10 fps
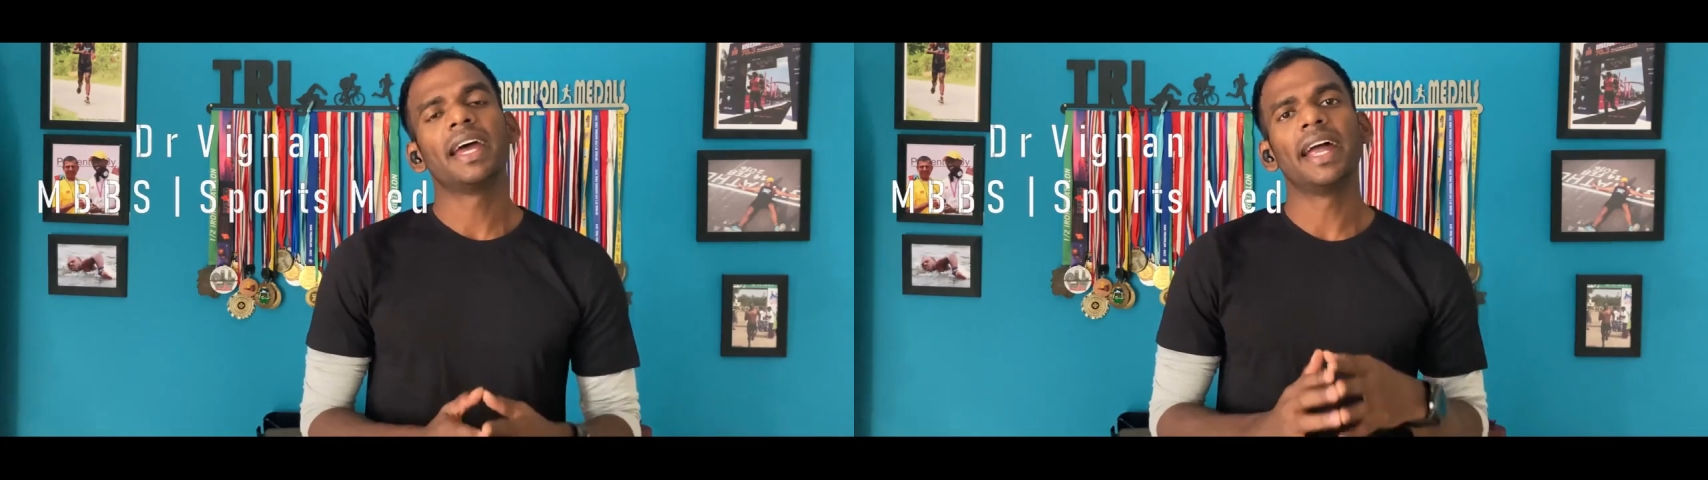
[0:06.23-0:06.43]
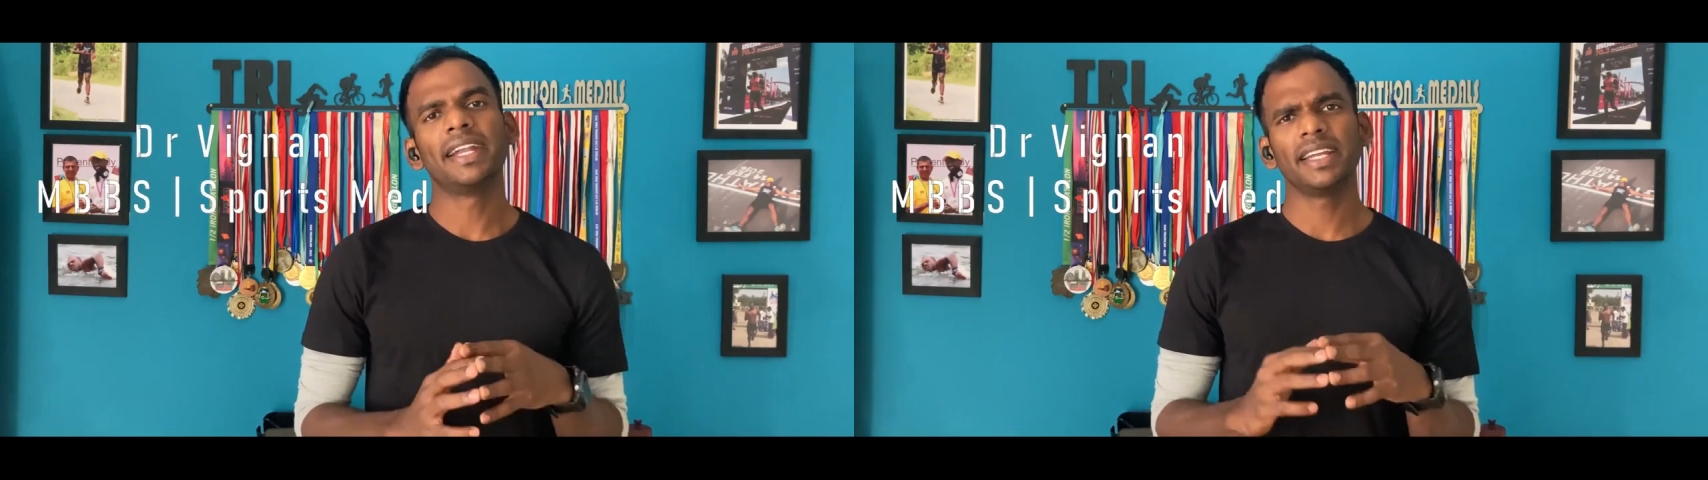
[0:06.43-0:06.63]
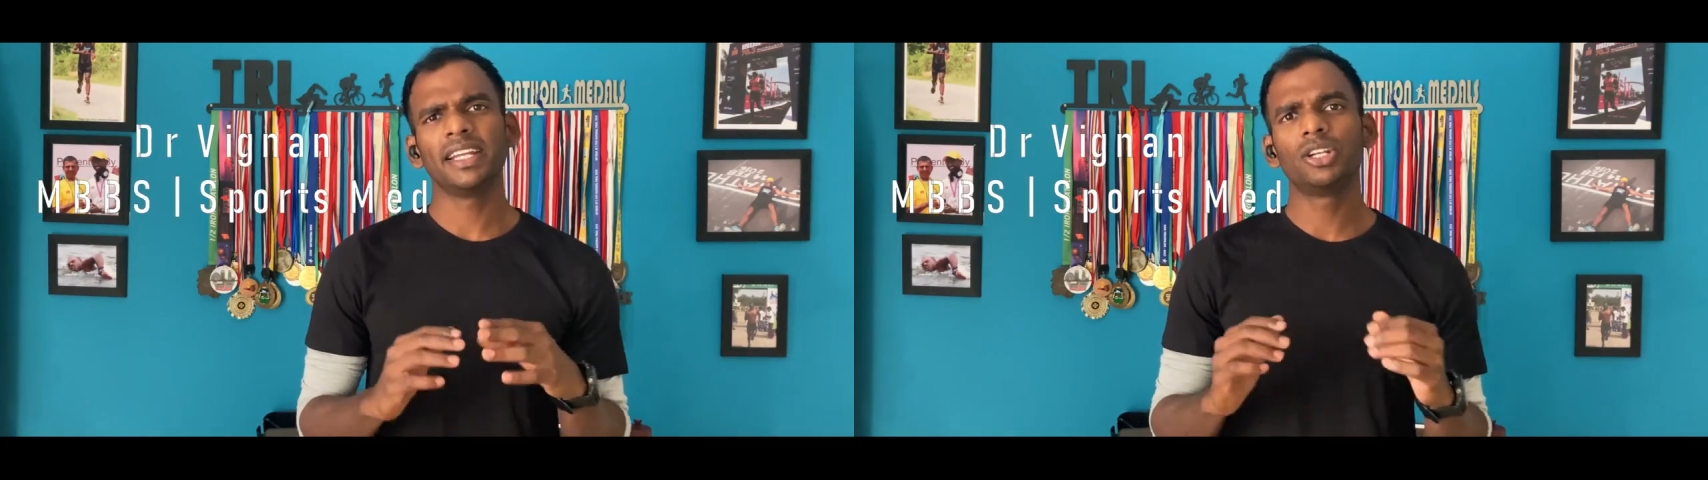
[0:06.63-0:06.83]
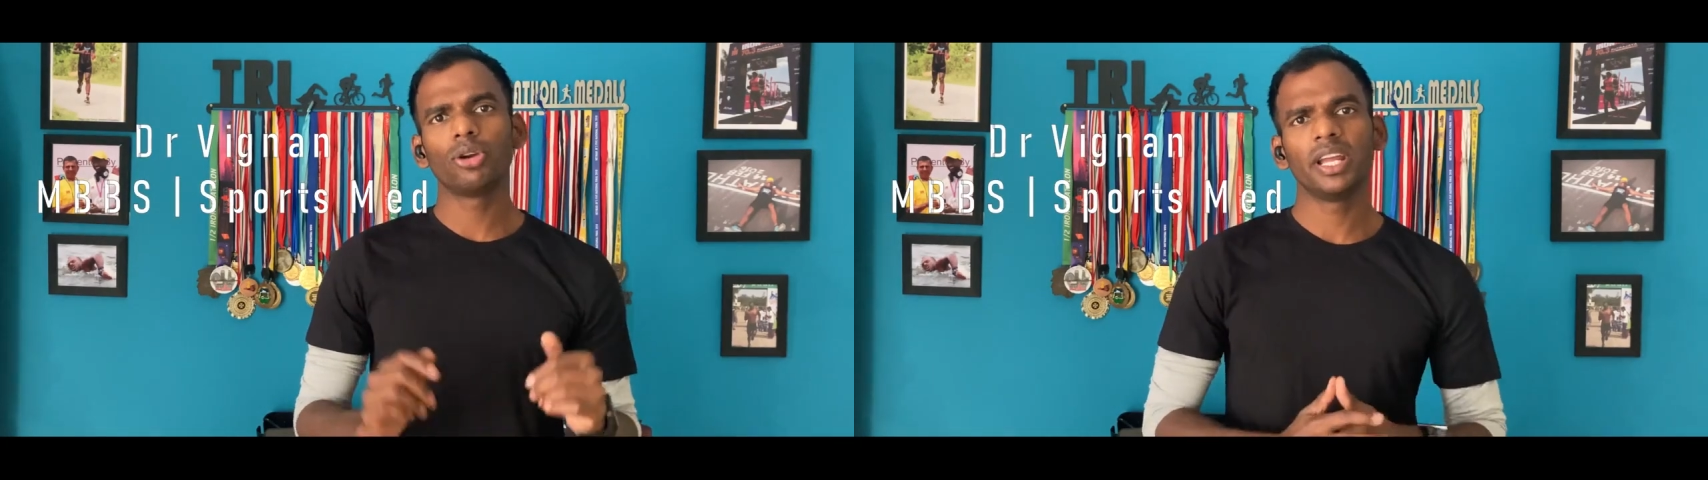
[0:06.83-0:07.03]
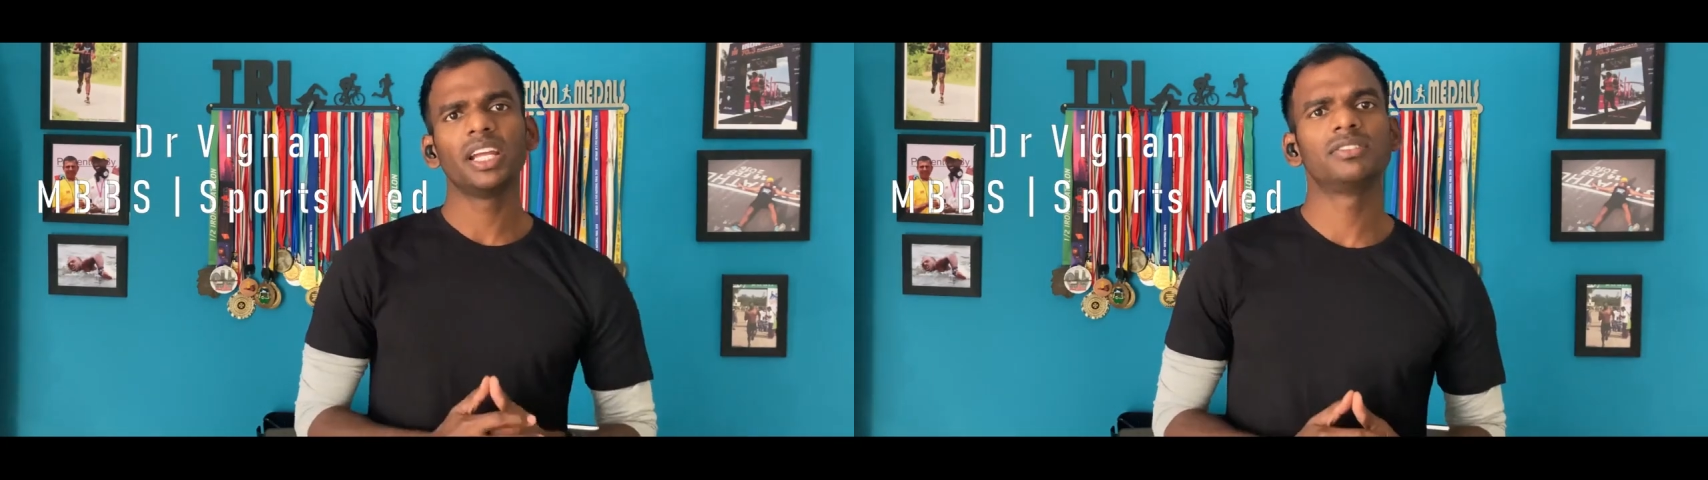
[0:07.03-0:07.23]
And in
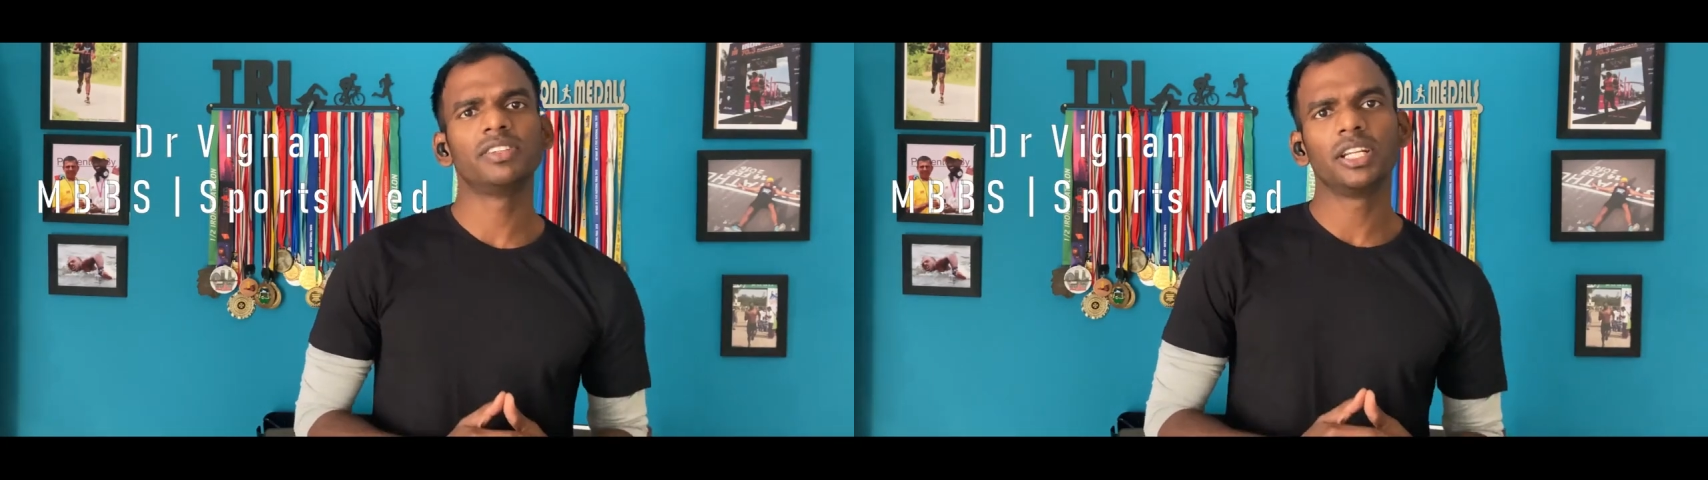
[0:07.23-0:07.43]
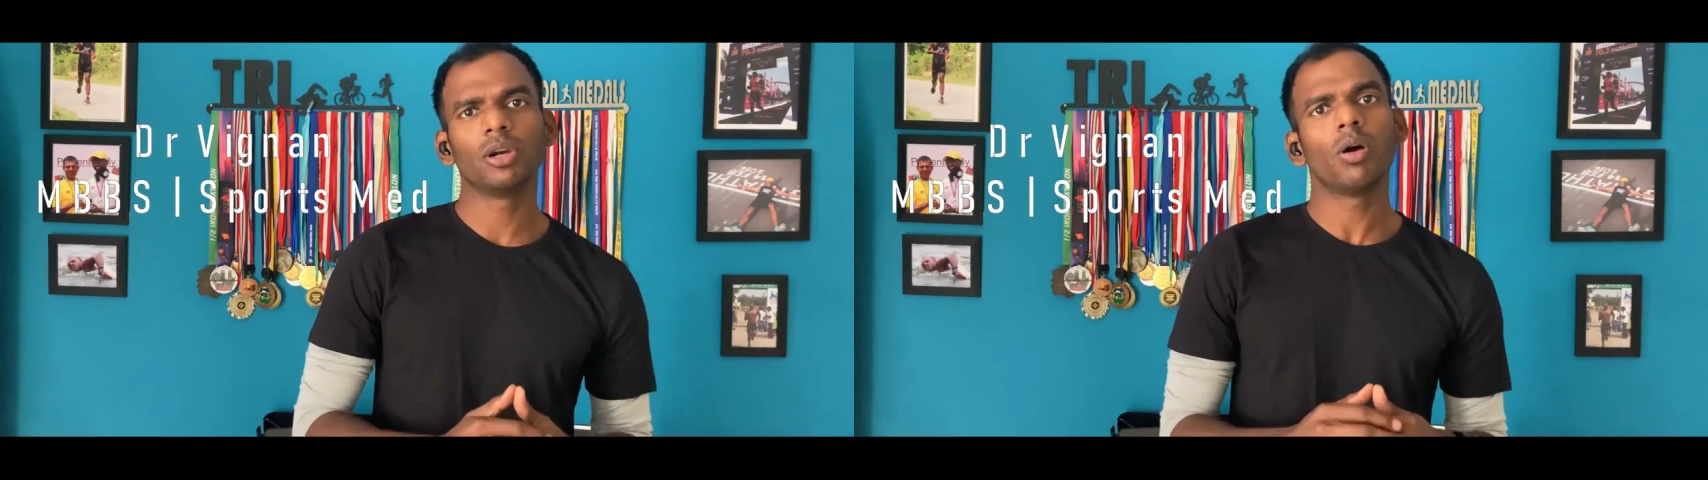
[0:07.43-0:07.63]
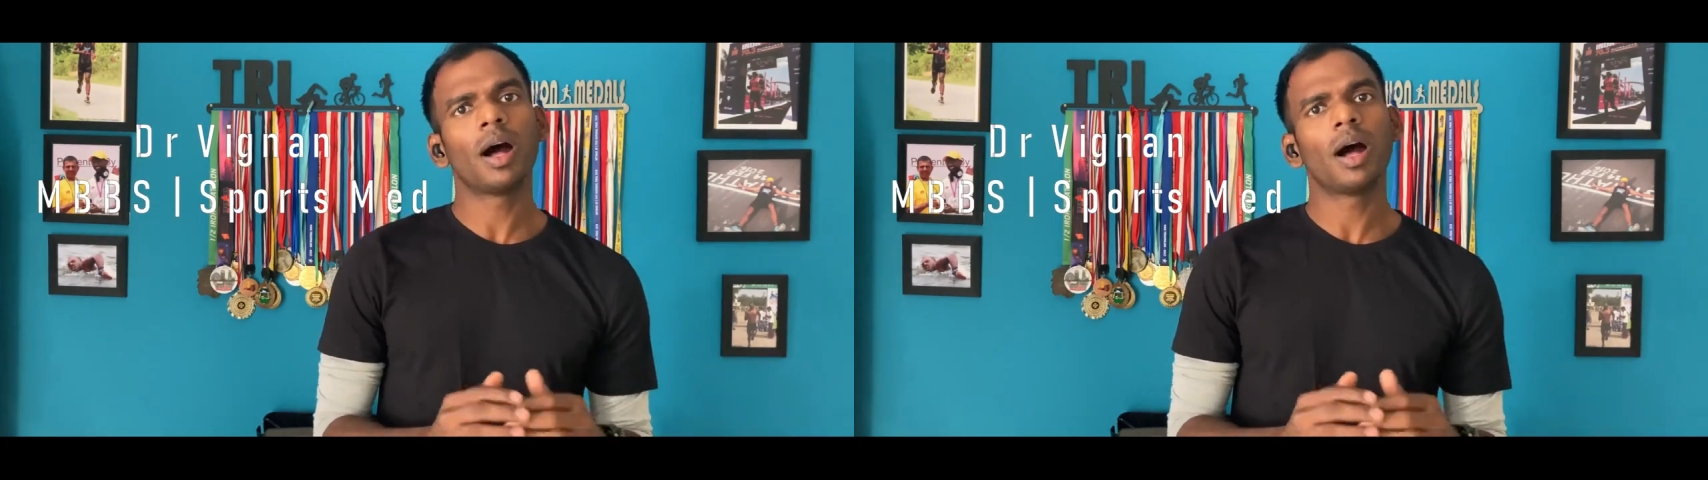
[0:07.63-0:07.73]
today's video,